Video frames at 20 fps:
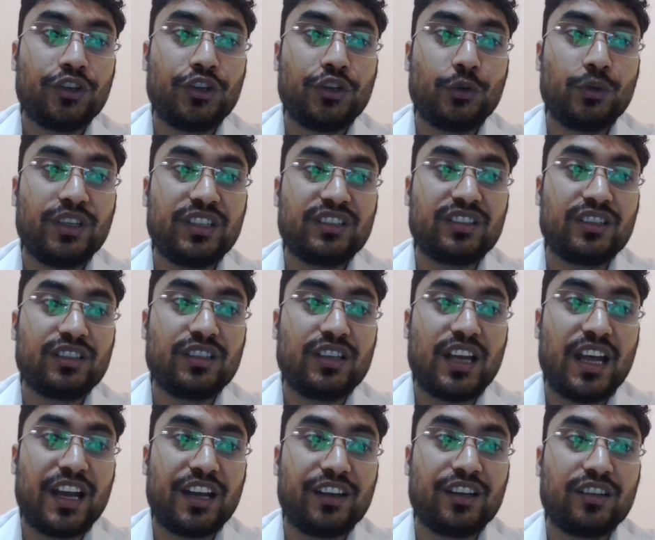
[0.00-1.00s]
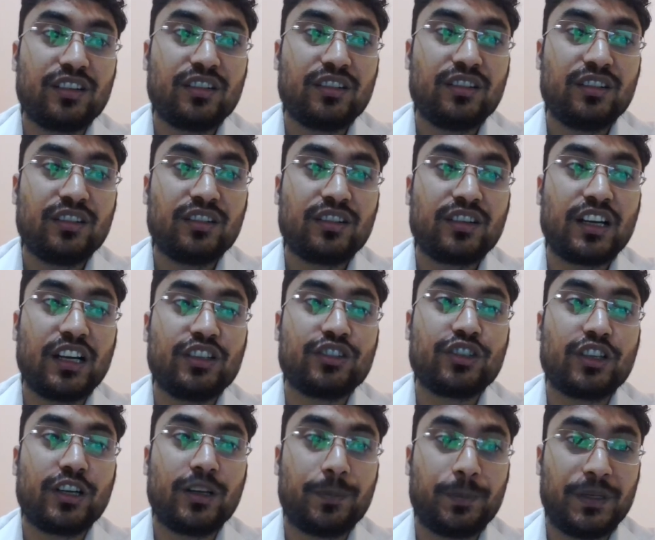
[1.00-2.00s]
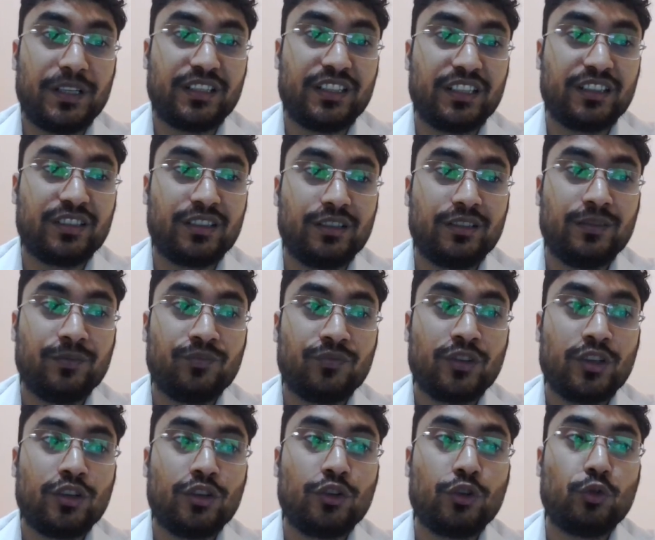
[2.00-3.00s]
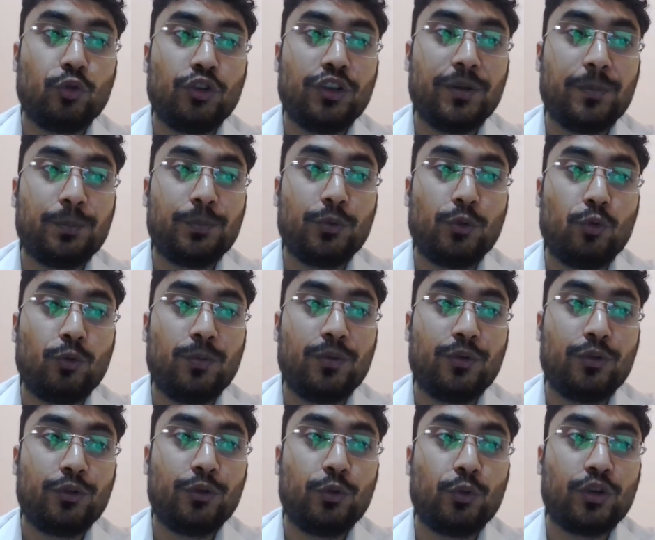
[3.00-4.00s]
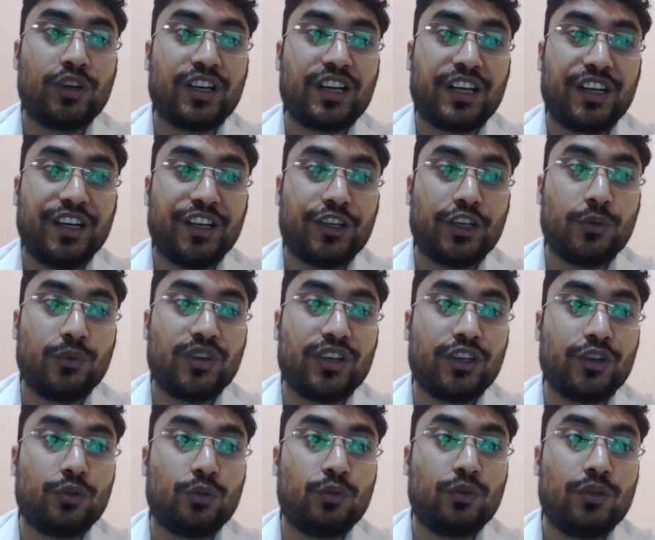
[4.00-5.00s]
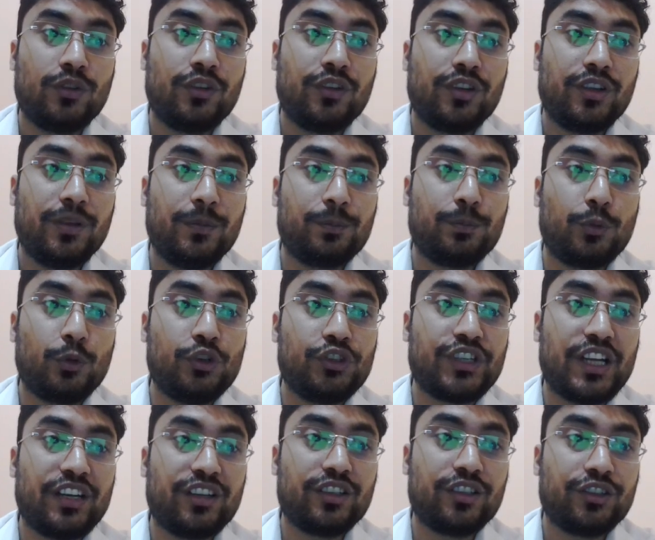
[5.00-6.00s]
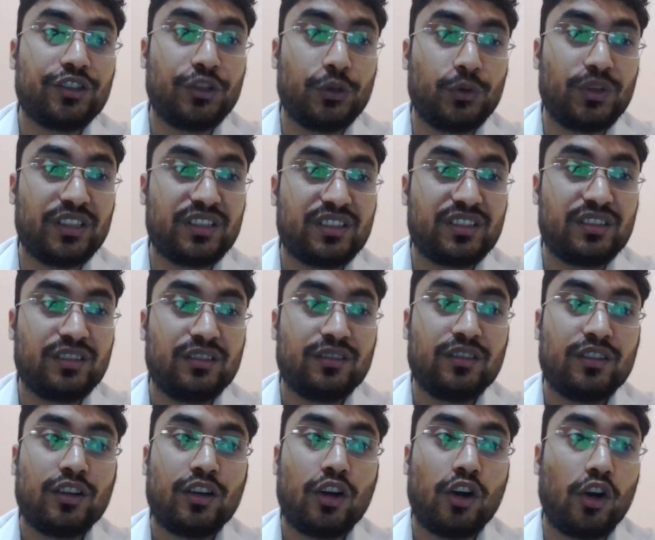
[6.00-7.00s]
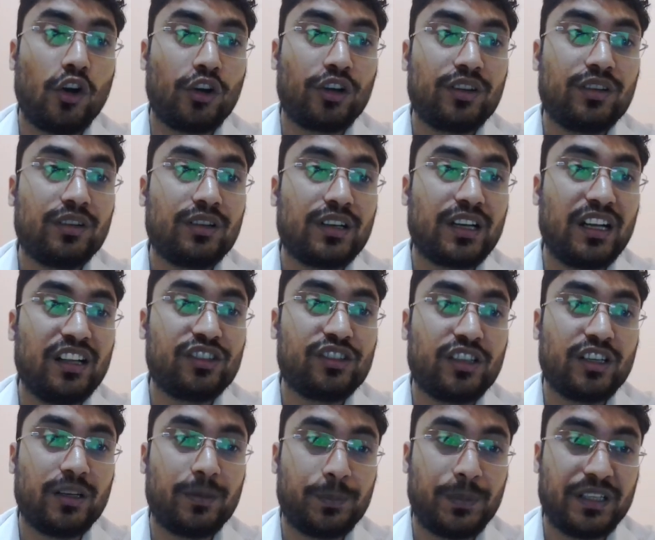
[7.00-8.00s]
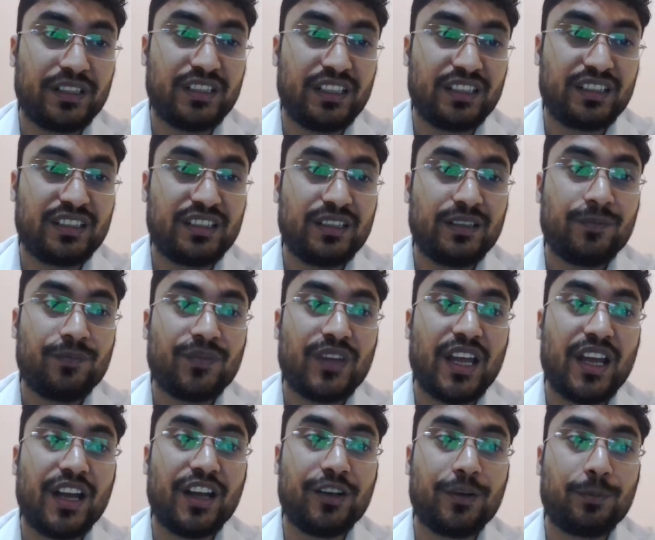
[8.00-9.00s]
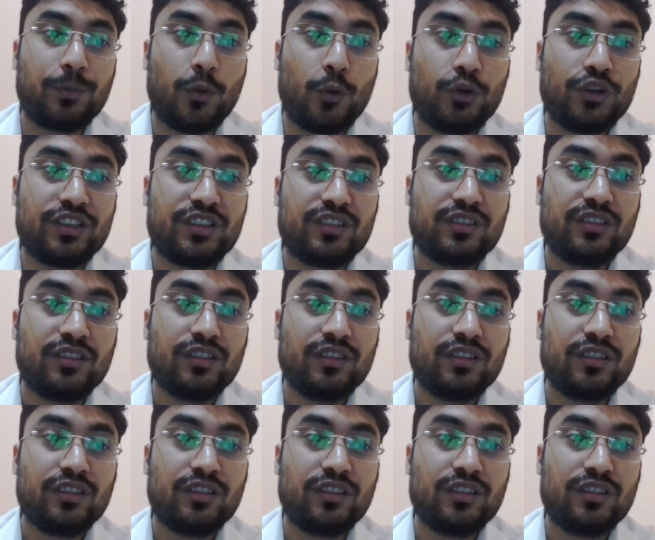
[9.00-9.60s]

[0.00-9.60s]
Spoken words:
tourist and cultural places. To improve road connectivity to important tourist or cultural places and ports